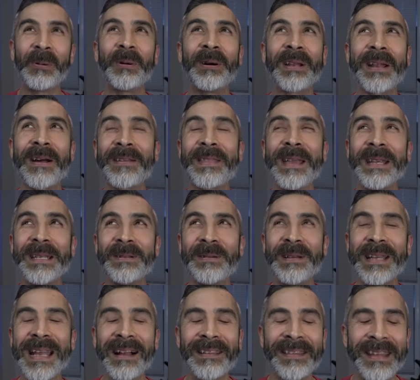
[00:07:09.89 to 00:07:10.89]
What are they
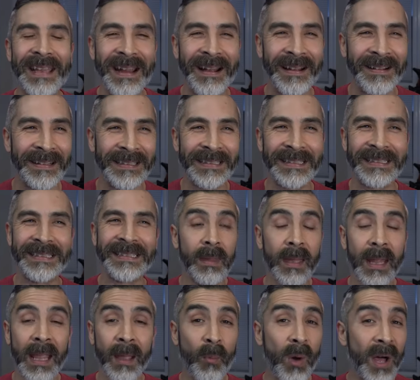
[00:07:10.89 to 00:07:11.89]
doing out there?
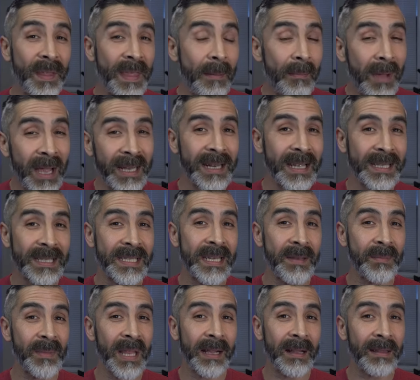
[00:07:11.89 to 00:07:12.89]
And while that might not
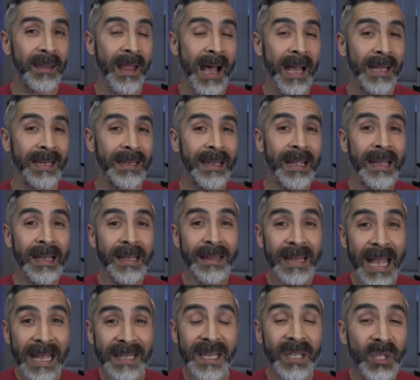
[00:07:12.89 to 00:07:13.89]
seem like a lot,
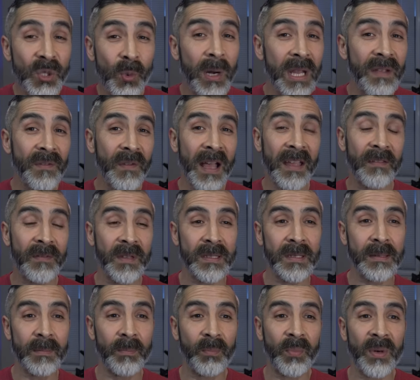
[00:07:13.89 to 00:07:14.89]
that's a
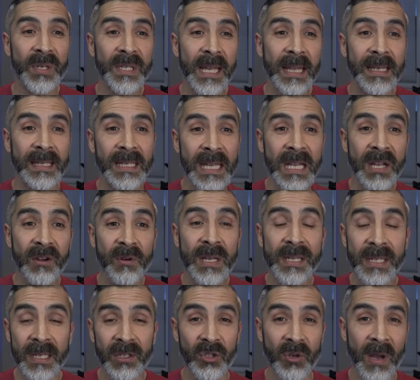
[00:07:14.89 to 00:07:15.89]
25%
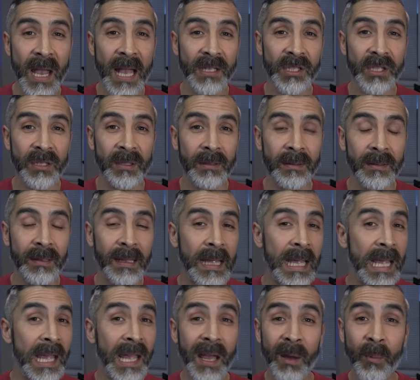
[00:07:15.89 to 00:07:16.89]
decrease in traction.
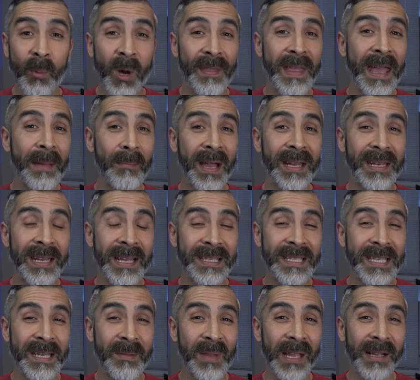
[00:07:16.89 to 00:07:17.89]
And while that might not
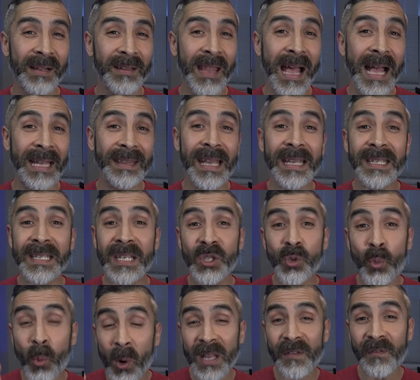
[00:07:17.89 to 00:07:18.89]
seem like a lot, that's a
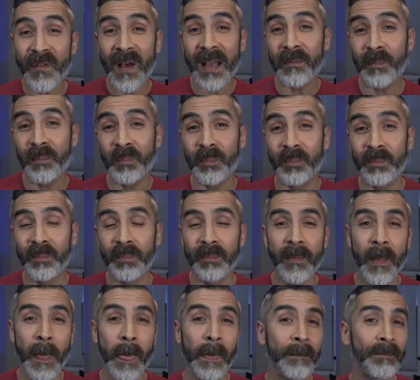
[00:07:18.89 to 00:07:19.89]
25...
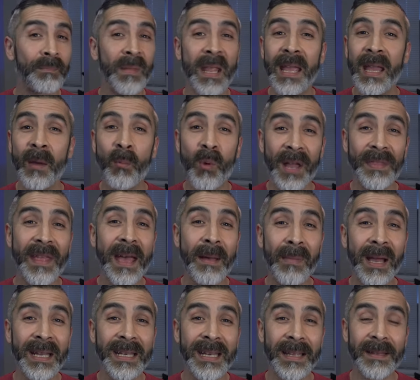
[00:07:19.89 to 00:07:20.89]
And while that
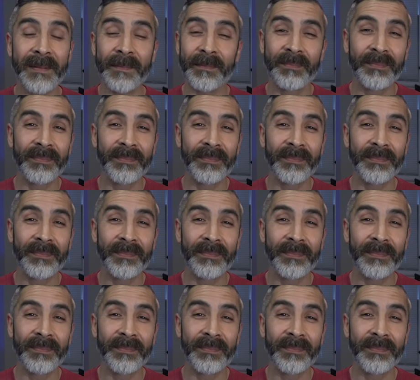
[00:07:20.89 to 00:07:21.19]
might not...